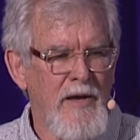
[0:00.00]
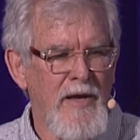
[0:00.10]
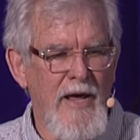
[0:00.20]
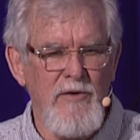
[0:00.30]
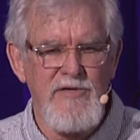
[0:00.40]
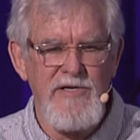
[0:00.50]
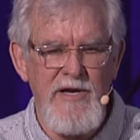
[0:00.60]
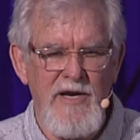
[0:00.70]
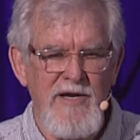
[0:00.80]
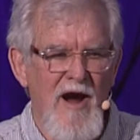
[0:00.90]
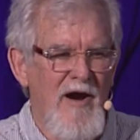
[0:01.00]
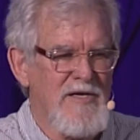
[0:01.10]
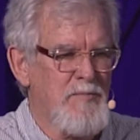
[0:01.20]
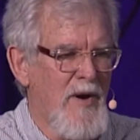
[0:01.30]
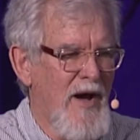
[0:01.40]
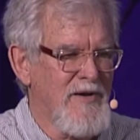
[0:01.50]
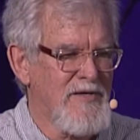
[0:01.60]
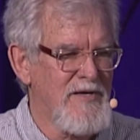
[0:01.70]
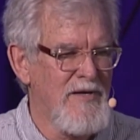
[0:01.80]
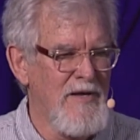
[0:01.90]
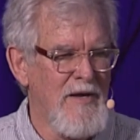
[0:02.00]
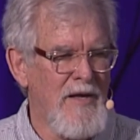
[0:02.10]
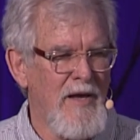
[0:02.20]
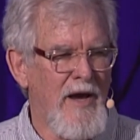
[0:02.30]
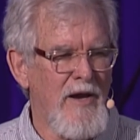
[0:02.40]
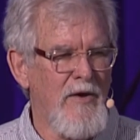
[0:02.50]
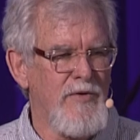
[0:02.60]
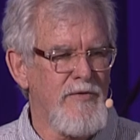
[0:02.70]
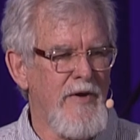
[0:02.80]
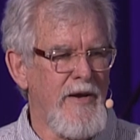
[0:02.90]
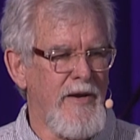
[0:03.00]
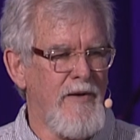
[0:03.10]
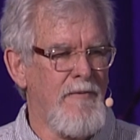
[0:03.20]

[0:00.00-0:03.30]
and I don't see any dark spots, I know it's ready.